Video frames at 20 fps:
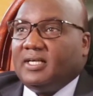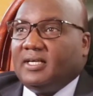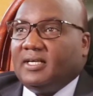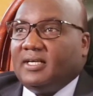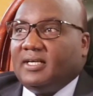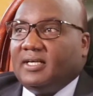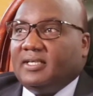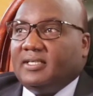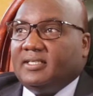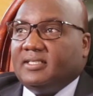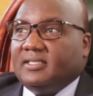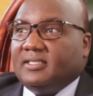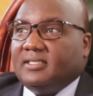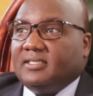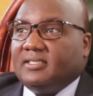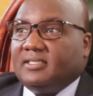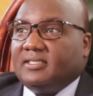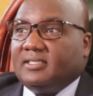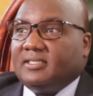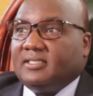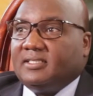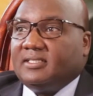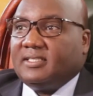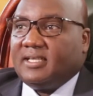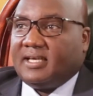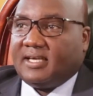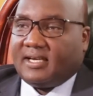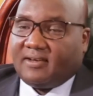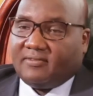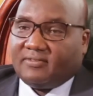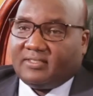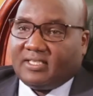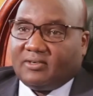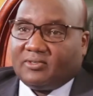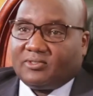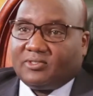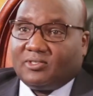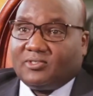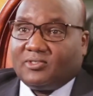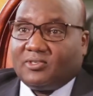and thereafter
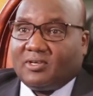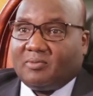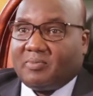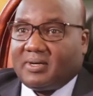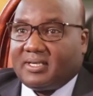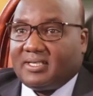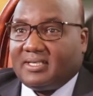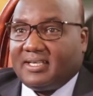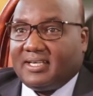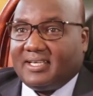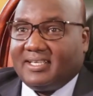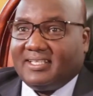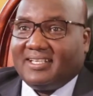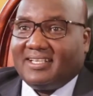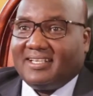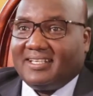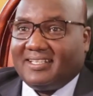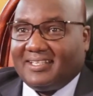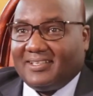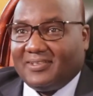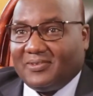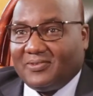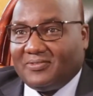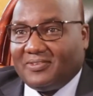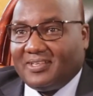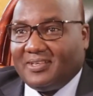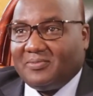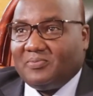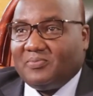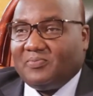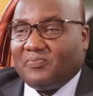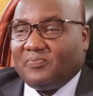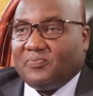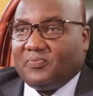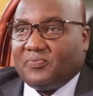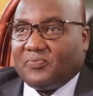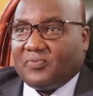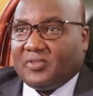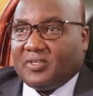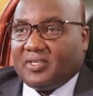I was also a partner in another law firm.